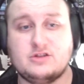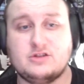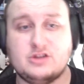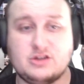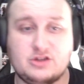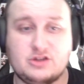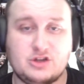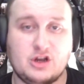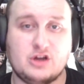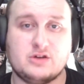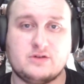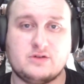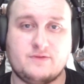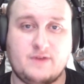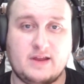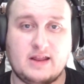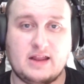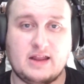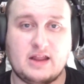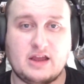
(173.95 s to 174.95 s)
to Josh
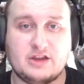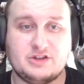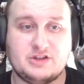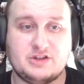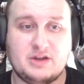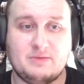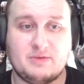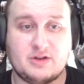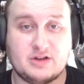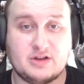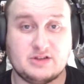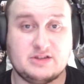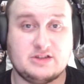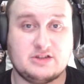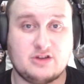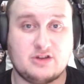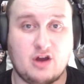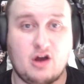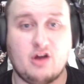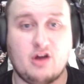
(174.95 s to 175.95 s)
feeling like shit because he's
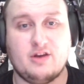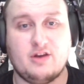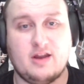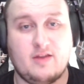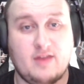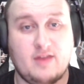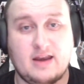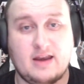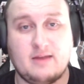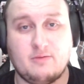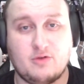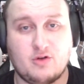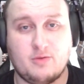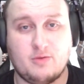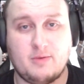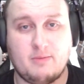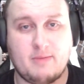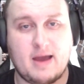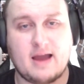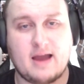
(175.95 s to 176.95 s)
gone, and then him
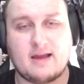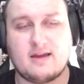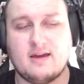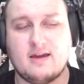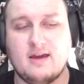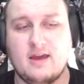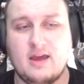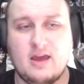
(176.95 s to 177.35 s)
coming back.